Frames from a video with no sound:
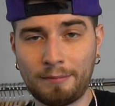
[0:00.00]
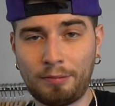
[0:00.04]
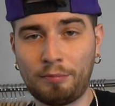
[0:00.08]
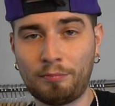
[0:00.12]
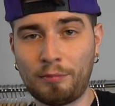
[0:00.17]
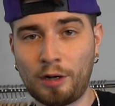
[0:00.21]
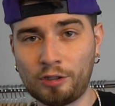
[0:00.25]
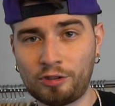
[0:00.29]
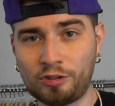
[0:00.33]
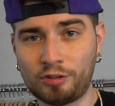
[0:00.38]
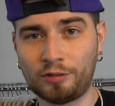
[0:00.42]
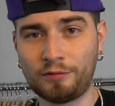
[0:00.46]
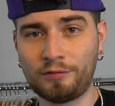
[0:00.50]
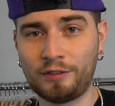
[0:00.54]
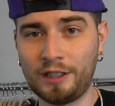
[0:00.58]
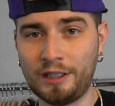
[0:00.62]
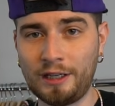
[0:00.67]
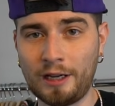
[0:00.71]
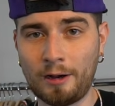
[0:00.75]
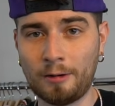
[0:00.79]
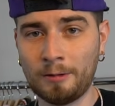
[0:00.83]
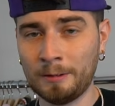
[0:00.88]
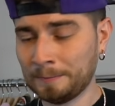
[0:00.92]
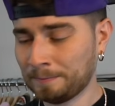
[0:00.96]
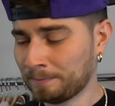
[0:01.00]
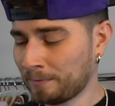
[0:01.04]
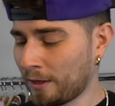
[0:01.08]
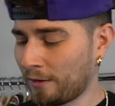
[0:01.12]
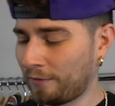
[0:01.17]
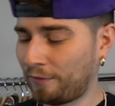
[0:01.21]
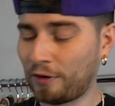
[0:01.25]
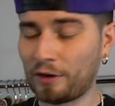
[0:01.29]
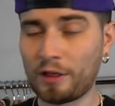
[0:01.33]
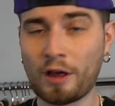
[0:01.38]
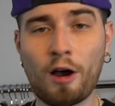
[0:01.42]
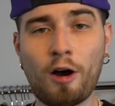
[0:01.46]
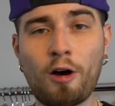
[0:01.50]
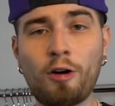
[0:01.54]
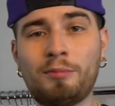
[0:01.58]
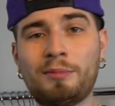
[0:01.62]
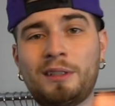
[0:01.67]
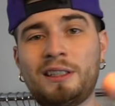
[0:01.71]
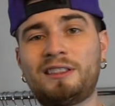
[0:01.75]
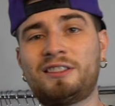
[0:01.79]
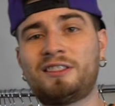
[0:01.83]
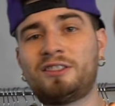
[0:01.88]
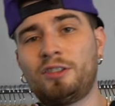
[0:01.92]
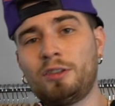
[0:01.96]
a promotional video for the
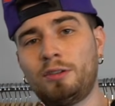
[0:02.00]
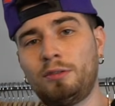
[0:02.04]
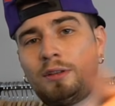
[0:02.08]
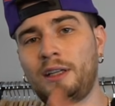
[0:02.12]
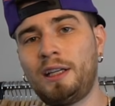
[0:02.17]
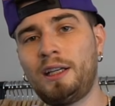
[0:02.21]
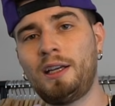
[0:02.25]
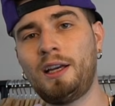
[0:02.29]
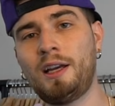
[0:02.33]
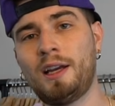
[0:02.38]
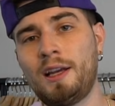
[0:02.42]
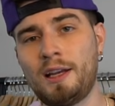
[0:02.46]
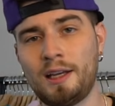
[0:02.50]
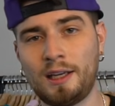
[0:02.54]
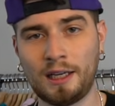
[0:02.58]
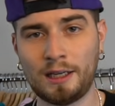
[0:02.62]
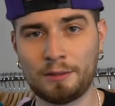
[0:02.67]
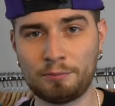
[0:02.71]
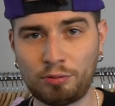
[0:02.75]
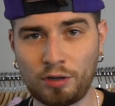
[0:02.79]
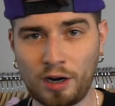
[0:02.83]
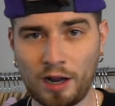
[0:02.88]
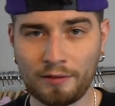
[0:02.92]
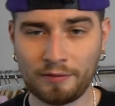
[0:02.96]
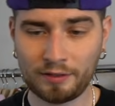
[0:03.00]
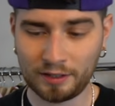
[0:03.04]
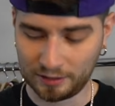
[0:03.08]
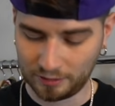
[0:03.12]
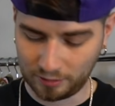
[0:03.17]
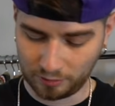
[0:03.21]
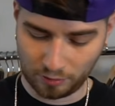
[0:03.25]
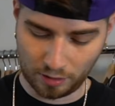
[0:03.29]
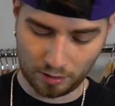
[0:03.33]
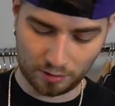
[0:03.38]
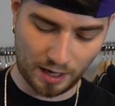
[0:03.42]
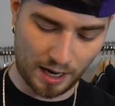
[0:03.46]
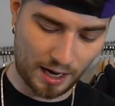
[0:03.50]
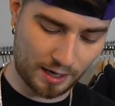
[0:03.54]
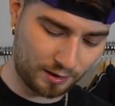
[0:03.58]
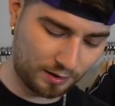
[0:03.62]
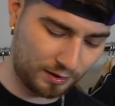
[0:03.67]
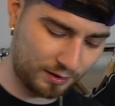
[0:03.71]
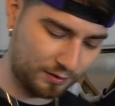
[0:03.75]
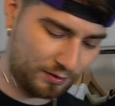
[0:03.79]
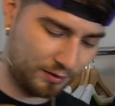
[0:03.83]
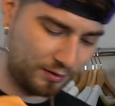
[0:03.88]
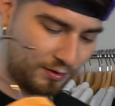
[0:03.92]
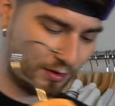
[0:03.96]
homie Sudi in Providence, Rhode
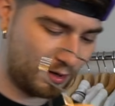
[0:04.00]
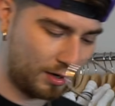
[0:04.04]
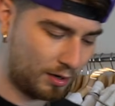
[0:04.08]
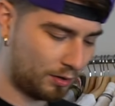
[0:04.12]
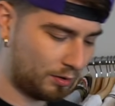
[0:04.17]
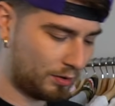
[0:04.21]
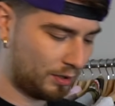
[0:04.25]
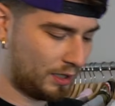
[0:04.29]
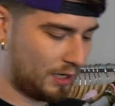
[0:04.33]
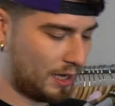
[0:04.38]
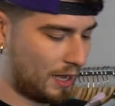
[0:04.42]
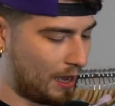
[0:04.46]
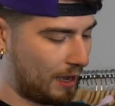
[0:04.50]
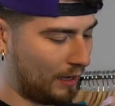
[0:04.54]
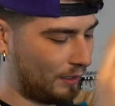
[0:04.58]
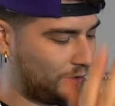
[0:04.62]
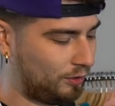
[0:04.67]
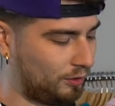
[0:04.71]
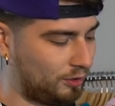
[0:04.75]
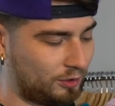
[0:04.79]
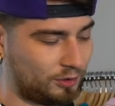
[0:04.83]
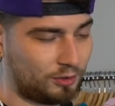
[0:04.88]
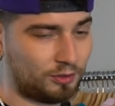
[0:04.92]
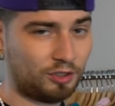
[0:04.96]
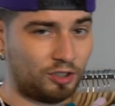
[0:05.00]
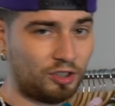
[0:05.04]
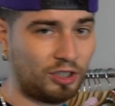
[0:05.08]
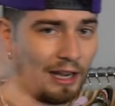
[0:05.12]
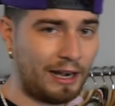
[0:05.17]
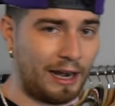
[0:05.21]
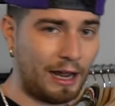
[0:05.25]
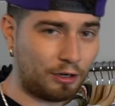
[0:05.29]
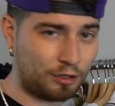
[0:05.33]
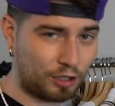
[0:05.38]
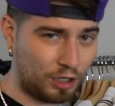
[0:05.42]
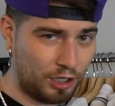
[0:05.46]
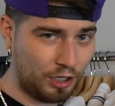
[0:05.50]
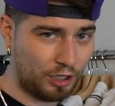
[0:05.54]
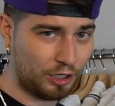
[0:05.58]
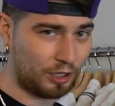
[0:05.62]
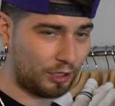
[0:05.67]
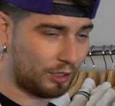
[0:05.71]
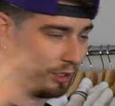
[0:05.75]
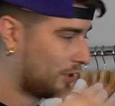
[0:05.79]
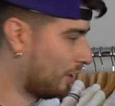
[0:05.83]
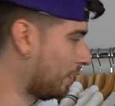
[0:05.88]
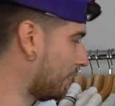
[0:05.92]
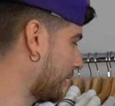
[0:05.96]
Island. So yeah, shout out
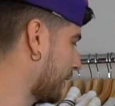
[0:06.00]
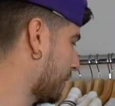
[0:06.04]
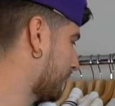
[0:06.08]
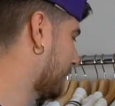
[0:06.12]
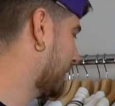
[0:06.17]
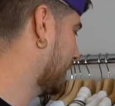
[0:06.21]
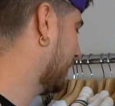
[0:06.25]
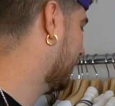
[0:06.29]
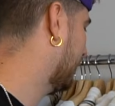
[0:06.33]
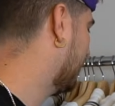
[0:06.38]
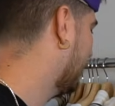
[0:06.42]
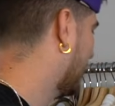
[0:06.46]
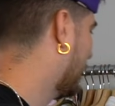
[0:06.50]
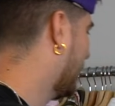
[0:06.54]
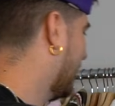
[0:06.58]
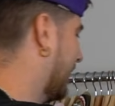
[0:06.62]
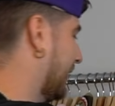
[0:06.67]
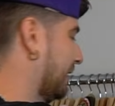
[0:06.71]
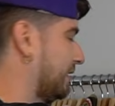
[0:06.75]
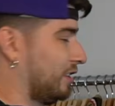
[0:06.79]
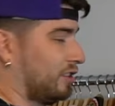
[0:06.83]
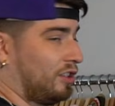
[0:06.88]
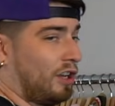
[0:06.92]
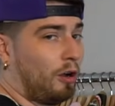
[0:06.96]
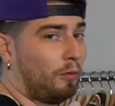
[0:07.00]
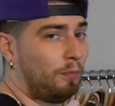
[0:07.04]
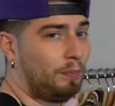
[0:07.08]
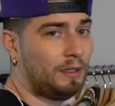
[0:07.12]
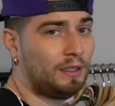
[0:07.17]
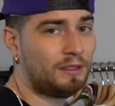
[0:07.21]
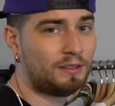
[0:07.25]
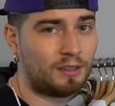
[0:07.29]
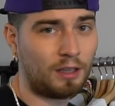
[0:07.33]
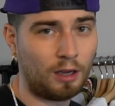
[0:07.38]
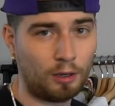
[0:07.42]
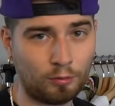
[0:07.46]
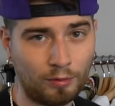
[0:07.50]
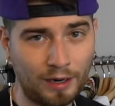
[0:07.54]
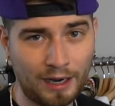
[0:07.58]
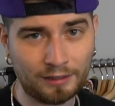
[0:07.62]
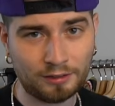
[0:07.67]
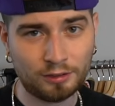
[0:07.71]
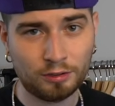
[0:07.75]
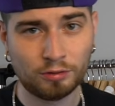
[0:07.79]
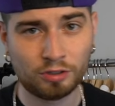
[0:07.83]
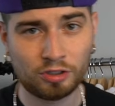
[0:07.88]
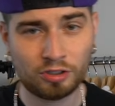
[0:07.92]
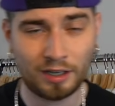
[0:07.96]
Kieran, you know what I mean? It's a dope piece though.
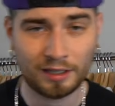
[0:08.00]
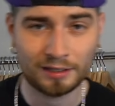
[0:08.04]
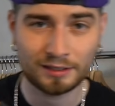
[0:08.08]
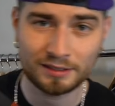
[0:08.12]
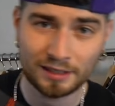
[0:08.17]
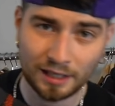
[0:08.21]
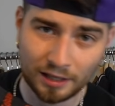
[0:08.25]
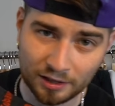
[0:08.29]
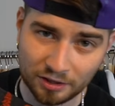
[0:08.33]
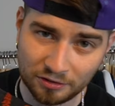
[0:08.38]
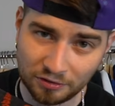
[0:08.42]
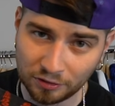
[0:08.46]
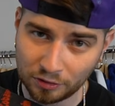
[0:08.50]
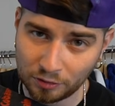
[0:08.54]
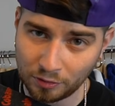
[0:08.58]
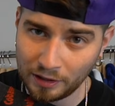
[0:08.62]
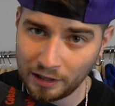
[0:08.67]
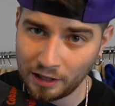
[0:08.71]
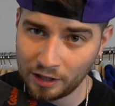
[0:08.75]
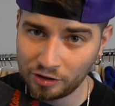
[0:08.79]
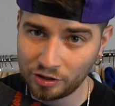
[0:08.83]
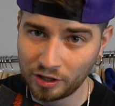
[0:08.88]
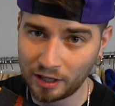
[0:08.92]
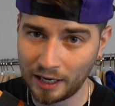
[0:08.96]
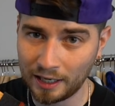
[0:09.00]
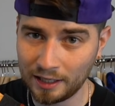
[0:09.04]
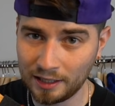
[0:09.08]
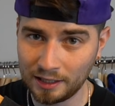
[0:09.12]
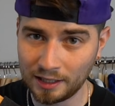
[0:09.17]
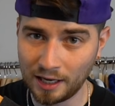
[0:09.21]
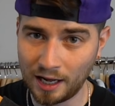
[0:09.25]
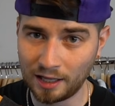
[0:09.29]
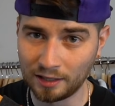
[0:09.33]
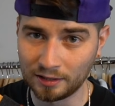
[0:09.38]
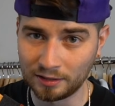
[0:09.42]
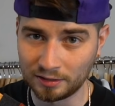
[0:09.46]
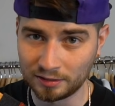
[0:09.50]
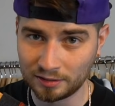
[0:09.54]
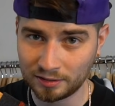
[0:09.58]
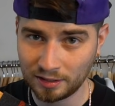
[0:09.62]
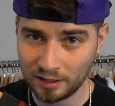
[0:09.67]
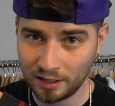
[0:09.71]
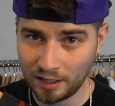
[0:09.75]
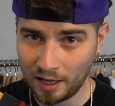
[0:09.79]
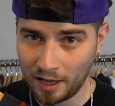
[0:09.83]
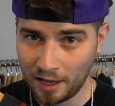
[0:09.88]
Round two is trying to sell this for three hundred eighty dollars.